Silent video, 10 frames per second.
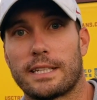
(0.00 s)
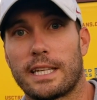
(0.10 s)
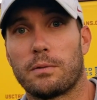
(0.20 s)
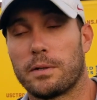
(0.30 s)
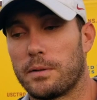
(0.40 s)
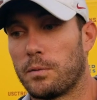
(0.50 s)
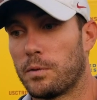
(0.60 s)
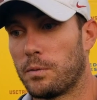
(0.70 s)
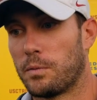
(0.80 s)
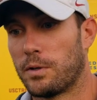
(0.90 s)
I think
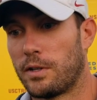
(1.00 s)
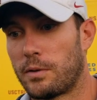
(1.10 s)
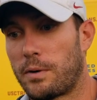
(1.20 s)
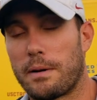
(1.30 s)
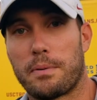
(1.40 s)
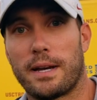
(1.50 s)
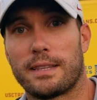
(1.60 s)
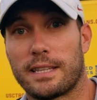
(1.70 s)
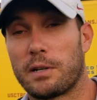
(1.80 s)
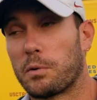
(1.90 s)
we're on the right
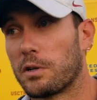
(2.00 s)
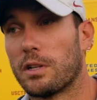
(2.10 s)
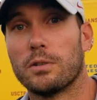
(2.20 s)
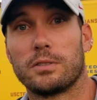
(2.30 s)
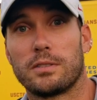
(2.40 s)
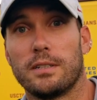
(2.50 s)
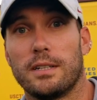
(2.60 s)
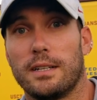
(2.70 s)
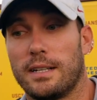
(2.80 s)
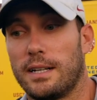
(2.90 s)
path. I think we're close
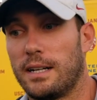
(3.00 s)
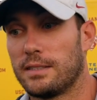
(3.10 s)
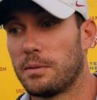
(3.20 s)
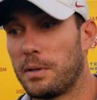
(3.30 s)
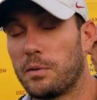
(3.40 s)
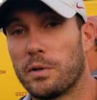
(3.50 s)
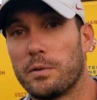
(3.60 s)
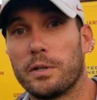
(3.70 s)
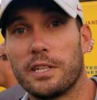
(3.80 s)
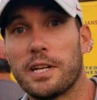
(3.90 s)
to being
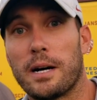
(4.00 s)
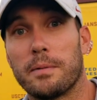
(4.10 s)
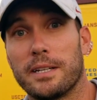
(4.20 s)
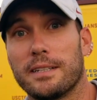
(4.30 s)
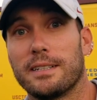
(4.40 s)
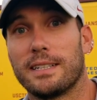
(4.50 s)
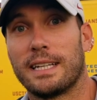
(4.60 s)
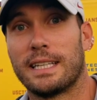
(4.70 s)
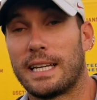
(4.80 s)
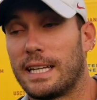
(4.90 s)
really, really dominant
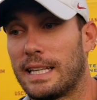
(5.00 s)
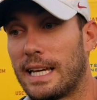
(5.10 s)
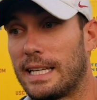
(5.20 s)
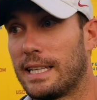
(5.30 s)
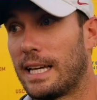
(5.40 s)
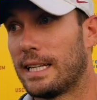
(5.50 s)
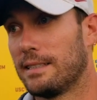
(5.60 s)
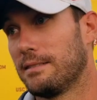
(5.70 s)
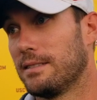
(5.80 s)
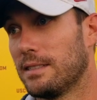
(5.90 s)
in that
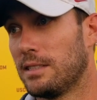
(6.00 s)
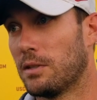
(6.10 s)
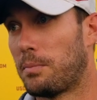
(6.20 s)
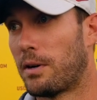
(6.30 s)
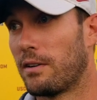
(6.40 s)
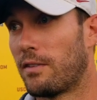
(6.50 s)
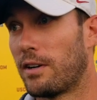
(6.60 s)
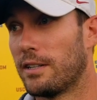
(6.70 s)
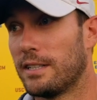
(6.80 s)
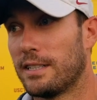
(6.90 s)
part of
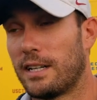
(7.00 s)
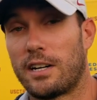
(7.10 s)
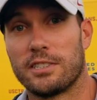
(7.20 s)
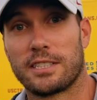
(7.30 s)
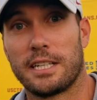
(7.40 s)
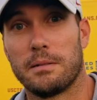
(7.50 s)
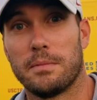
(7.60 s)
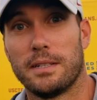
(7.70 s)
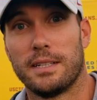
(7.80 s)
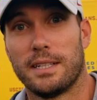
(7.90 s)
our scheme.
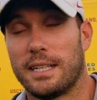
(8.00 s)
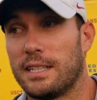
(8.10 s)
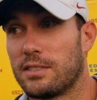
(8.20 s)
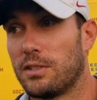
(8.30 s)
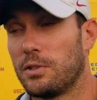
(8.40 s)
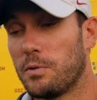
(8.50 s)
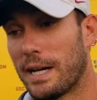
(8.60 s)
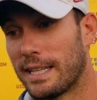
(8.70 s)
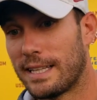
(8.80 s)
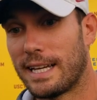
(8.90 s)
And so you
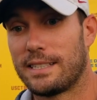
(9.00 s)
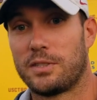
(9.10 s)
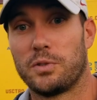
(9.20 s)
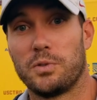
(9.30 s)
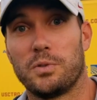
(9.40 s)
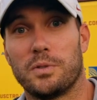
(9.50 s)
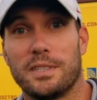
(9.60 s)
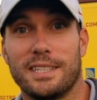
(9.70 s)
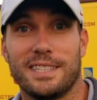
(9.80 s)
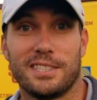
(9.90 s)
add that to
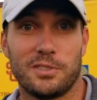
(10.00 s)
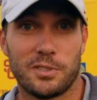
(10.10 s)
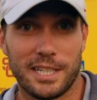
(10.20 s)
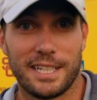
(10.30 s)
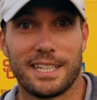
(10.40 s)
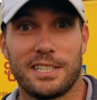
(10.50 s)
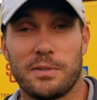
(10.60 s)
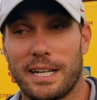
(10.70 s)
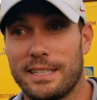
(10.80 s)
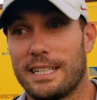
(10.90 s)
Drake, and
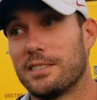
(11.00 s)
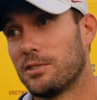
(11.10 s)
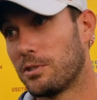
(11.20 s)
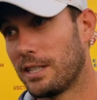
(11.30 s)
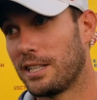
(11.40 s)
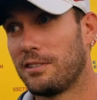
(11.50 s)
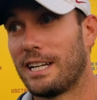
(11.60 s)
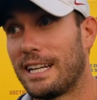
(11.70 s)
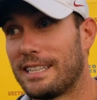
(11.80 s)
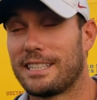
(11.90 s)
you add that to Trigg, and you
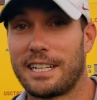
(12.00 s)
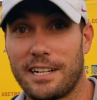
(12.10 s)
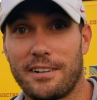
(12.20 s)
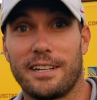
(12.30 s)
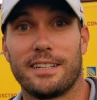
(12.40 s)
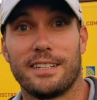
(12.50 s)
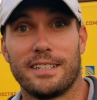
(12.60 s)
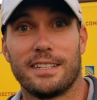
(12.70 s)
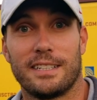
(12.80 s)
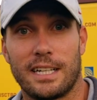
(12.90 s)
got that to Gary.
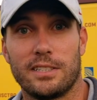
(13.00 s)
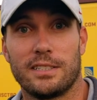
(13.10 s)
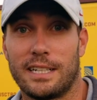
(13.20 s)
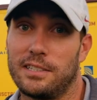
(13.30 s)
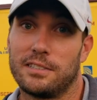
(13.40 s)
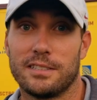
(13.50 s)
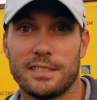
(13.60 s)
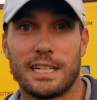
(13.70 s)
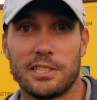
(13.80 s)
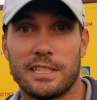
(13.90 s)
Now you're
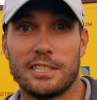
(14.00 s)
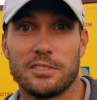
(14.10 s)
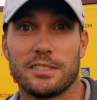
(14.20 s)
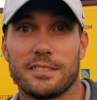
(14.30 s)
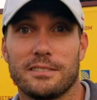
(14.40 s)
dangerous.